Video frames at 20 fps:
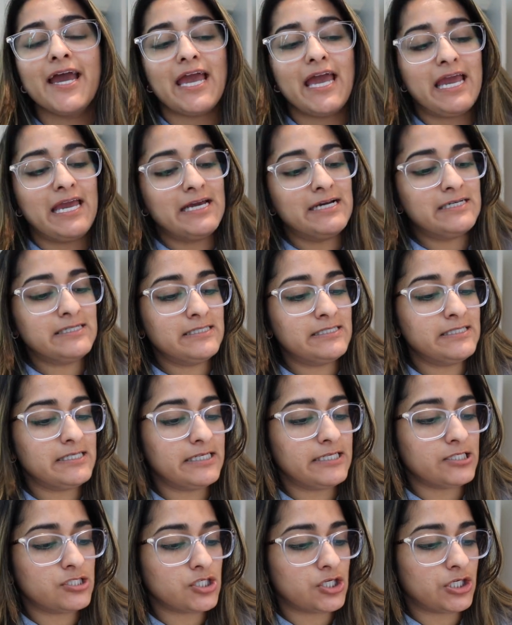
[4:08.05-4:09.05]
and
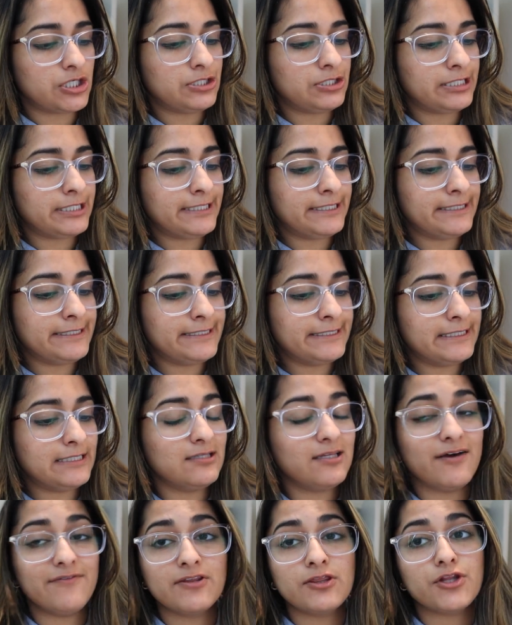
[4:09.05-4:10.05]
it is currently
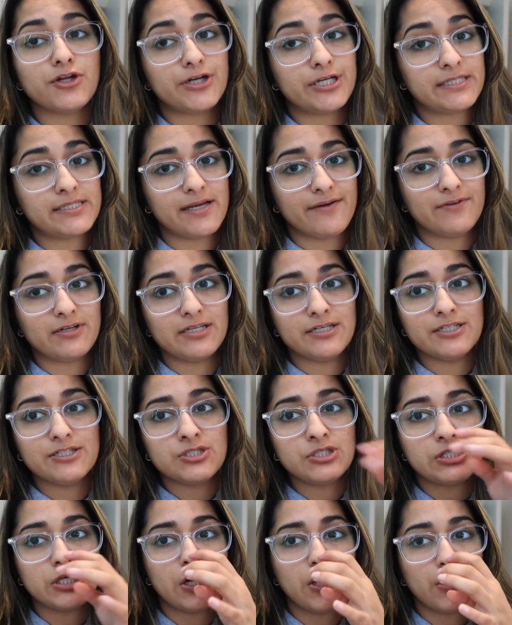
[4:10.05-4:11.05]
eleven thirty-seven.
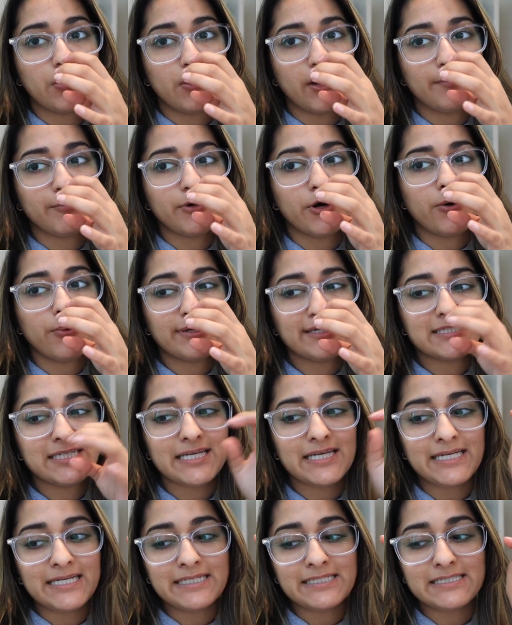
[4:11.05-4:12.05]
So I'm going to
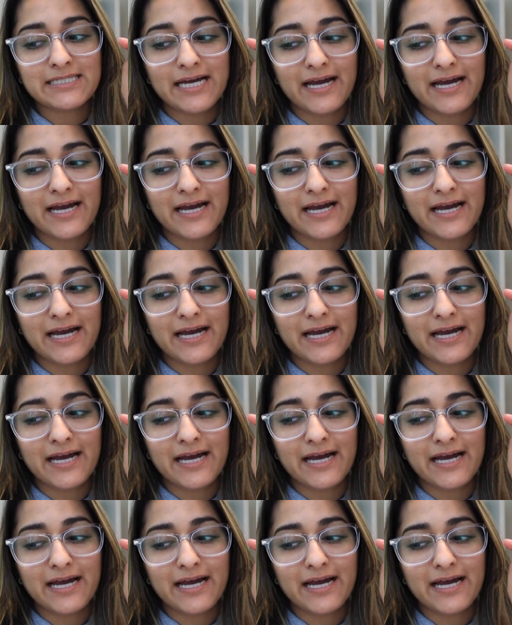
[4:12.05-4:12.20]
eat.